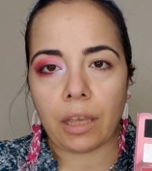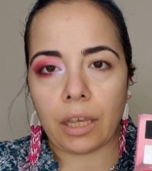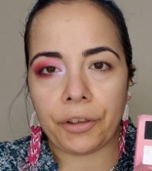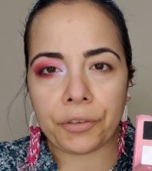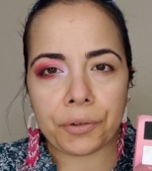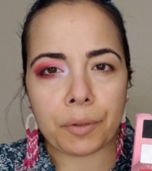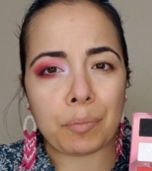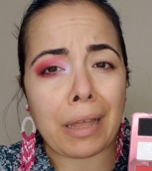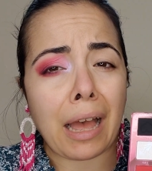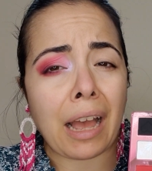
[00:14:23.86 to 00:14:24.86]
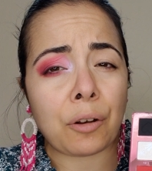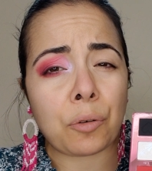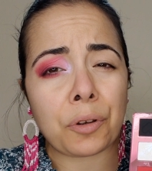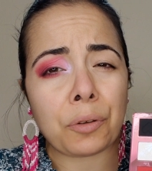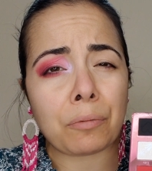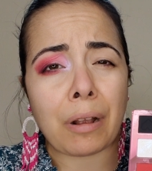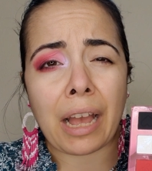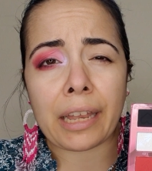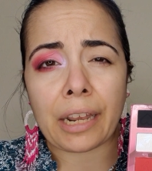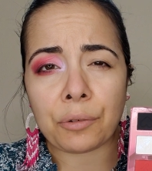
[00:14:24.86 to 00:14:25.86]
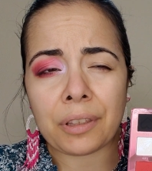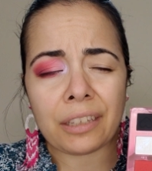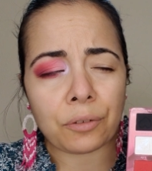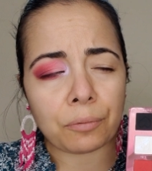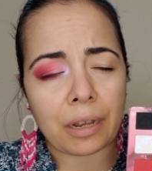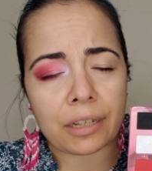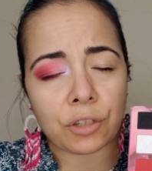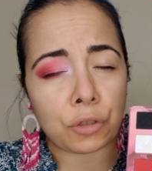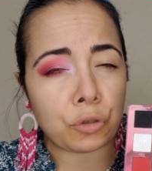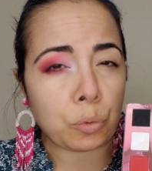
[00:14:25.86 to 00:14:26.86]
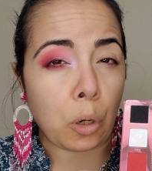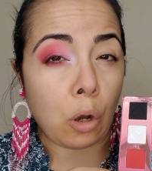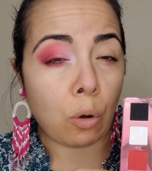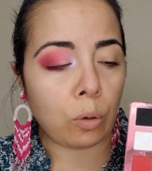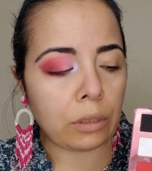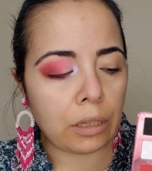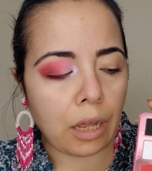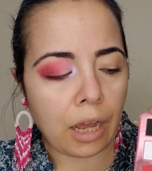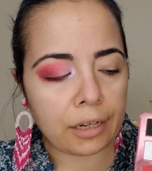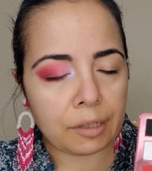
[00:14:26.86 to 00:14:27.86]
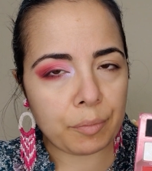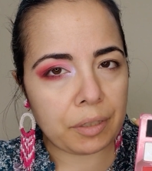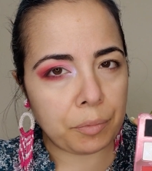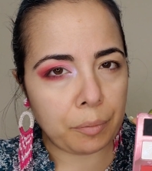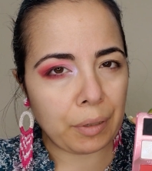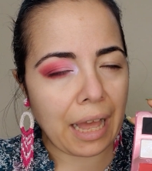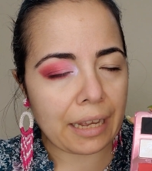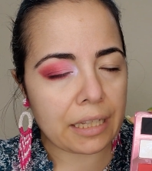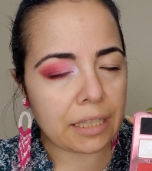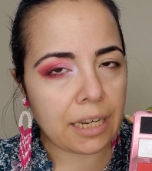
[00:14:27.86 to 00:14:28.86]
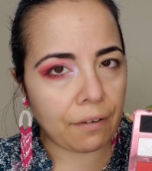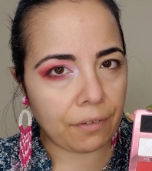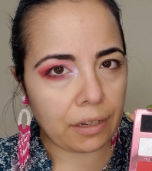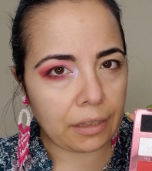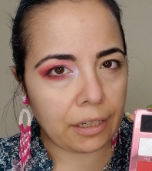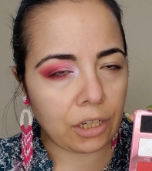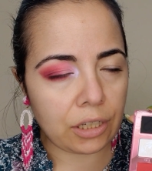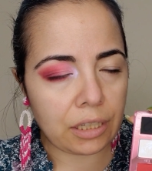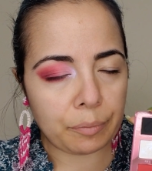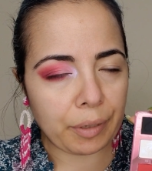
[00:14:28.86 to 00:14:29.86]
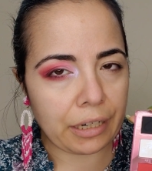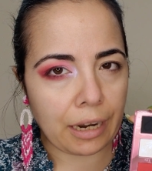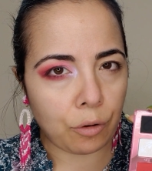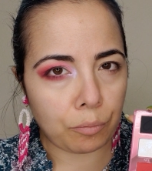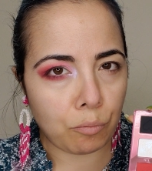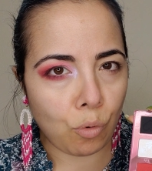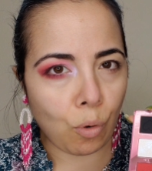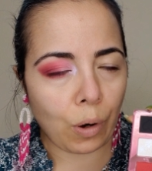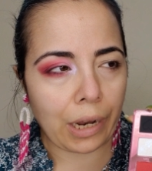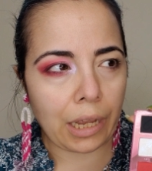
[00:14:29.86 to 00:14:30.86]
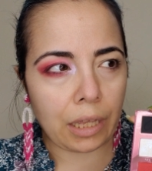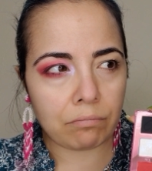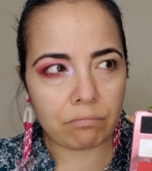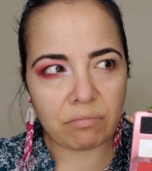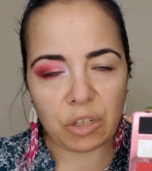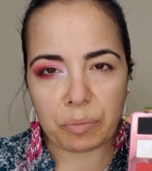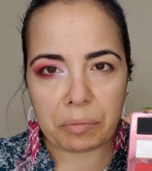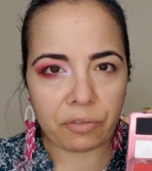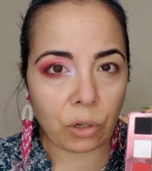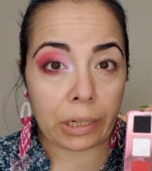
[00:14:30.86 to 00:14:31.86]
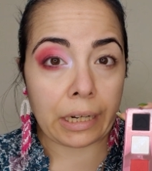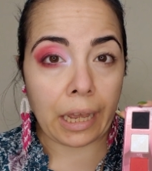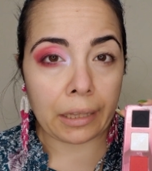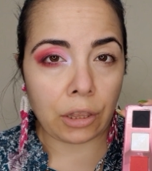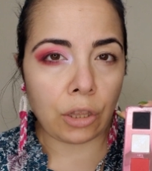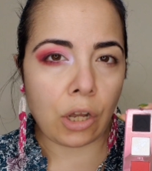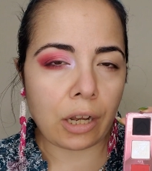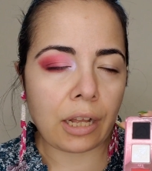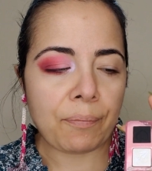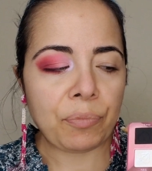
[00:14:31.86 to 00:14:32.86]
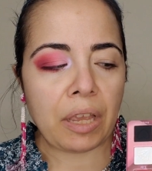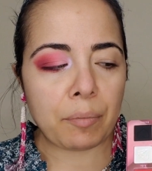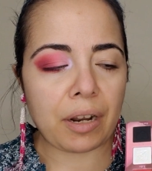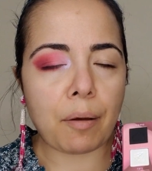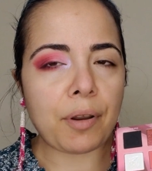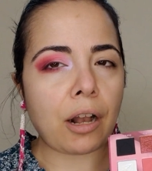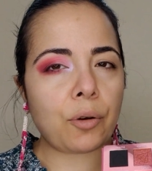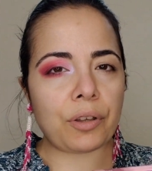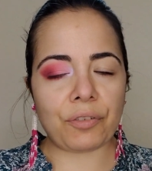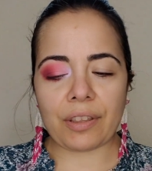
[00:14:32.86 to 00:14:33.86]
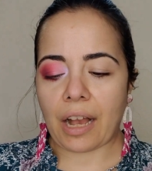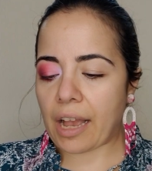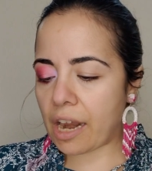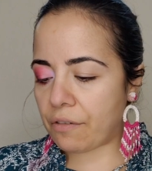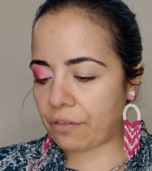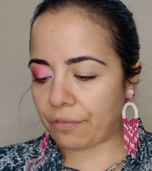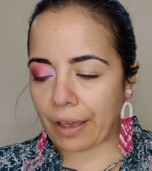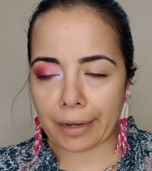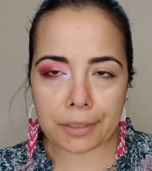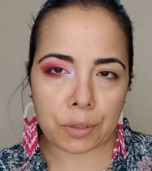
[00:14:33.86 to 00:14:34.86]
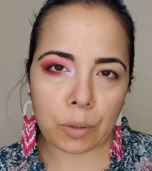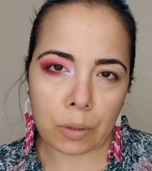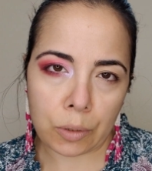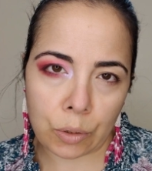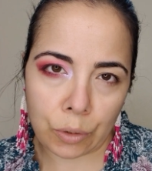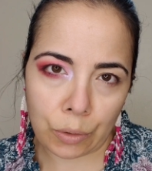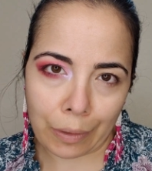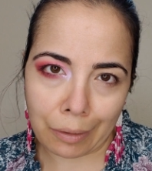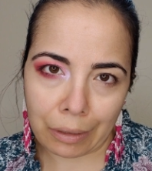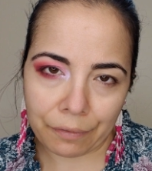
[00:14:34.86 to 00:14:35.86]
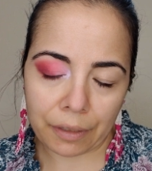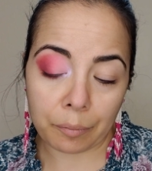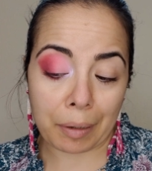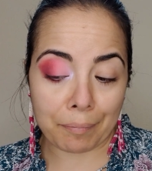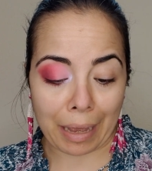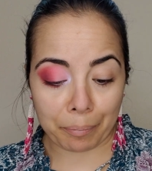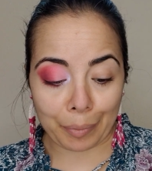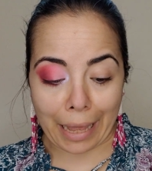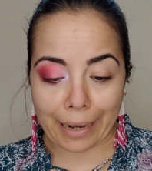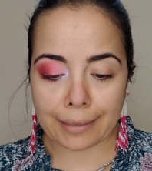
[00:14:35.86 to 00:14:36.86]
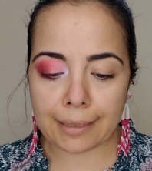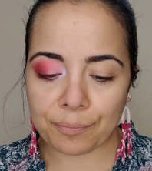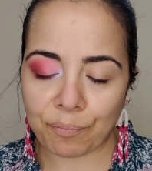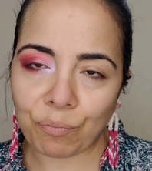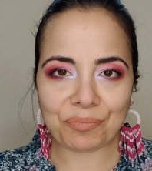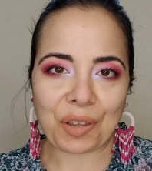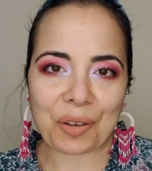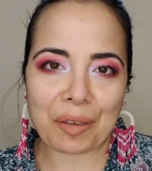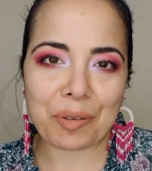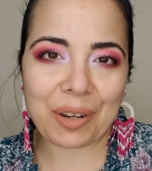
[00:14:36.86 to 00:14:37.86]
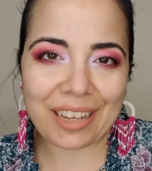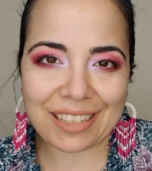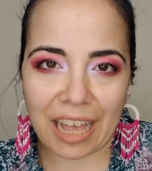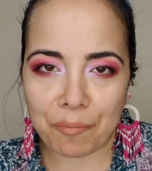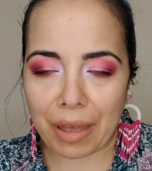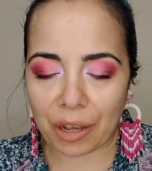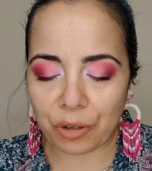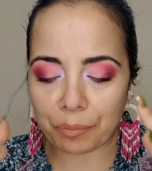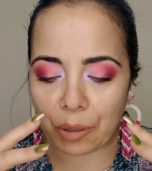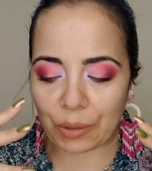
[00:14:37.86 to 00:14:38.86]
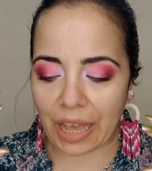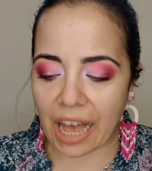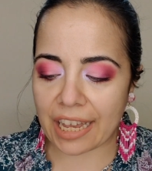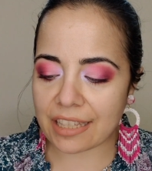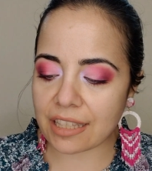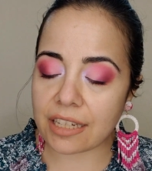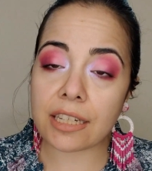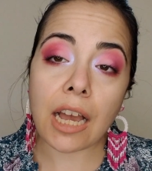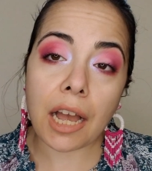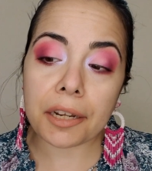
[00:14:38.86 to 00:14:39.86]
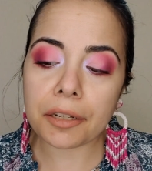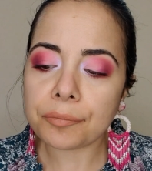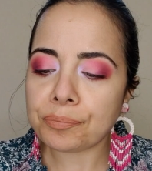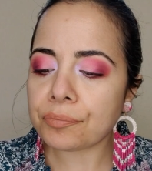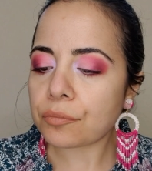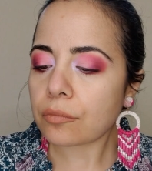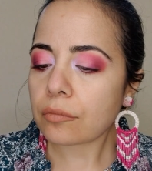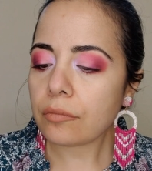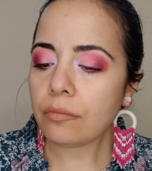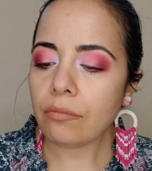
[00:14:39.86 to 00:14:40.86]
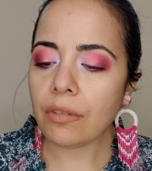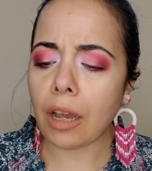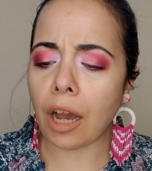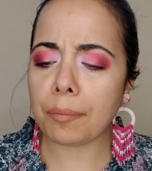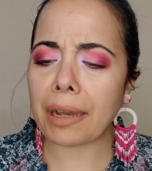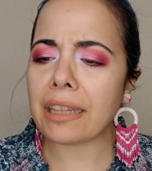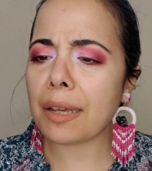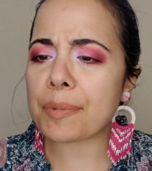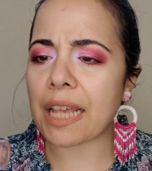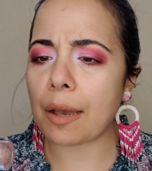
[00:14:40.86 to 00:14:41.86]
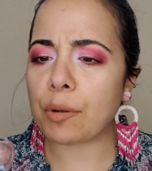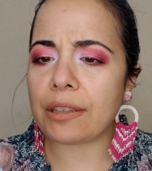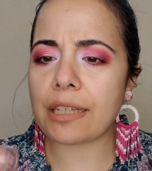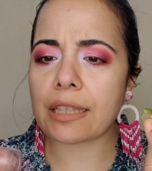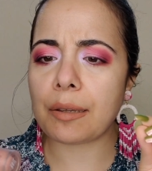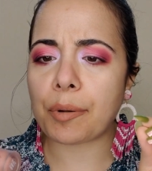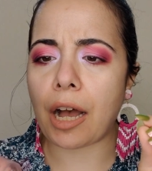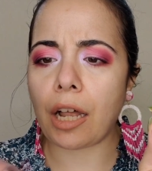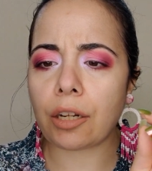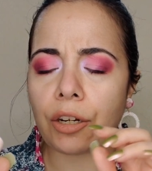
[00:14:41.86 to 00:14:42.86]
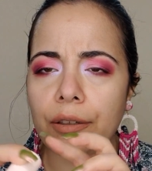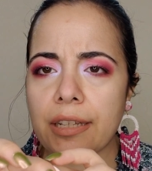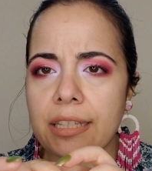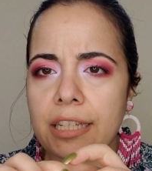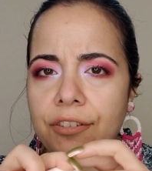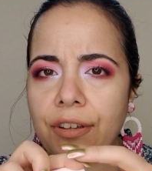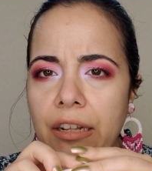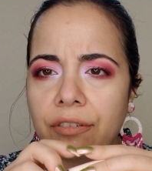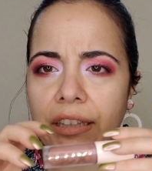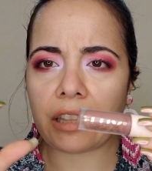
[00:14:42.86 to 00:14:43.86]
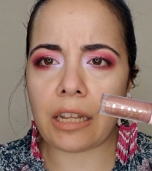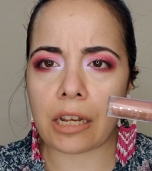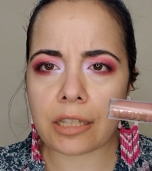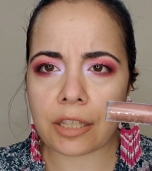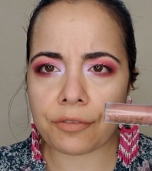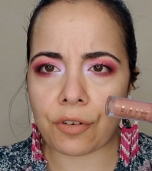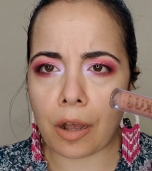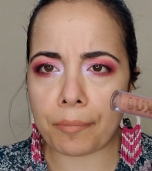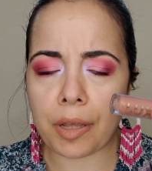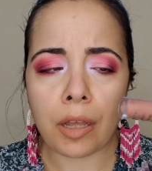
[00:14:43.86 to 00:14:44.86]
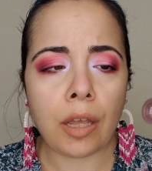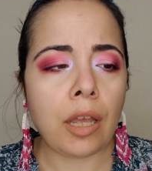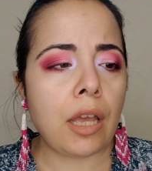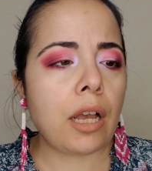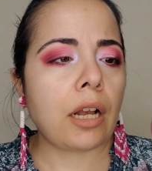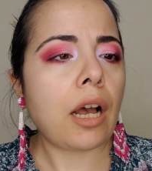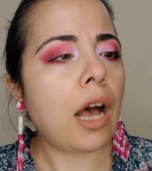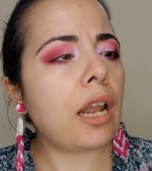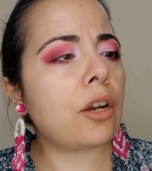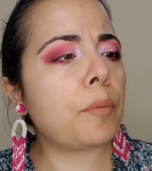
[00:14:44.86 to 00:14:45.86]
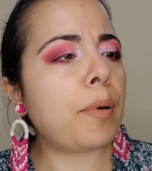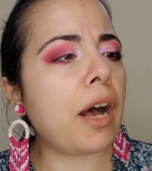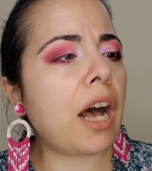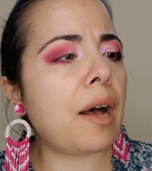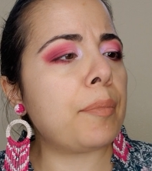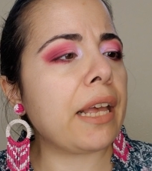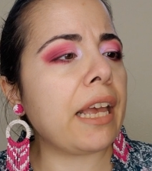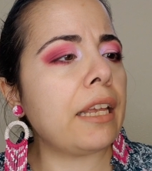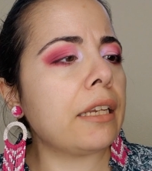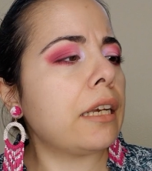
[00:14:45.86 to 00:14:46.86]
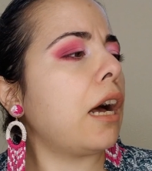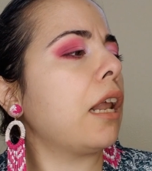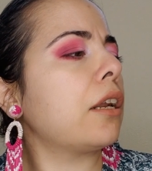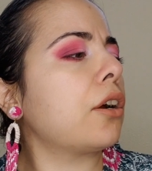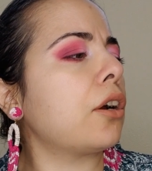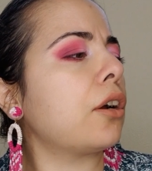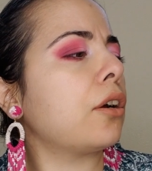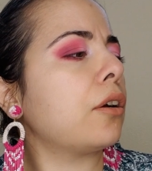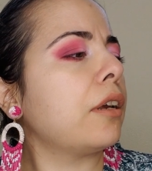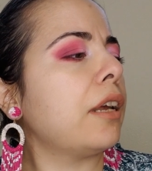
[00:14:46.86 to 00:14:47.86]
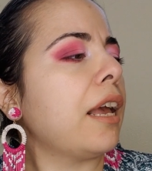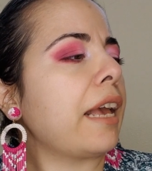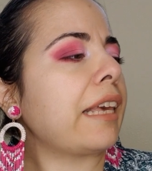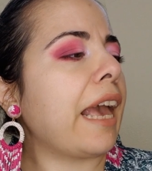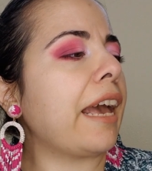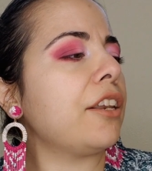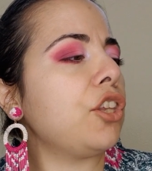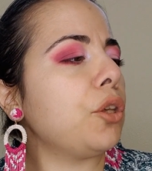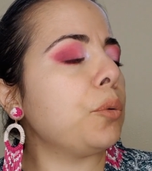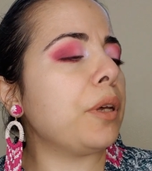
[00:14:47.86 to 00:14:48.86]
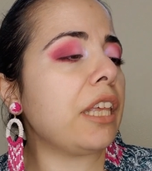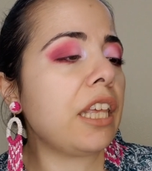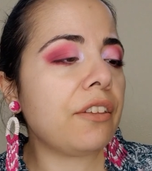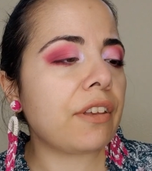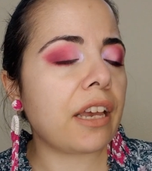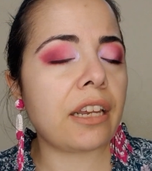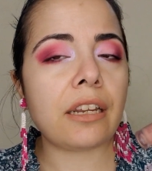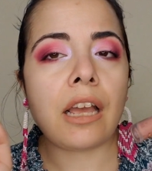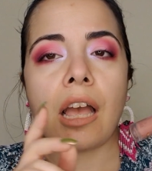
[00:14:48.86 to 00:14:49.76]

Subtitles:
Either the black or the red. I don't think the red is going to do a whole lot, but the black is definitely going to deepen it out more, you know, maybe for a night look. But I'm not going for that kind of effect. You'll also know how I feel about matte blacks. Okay, beauties, I'm back with both eyes done. On my lips, I put this lip color. This is Velvet Luxe from ColourPop in color Can you even?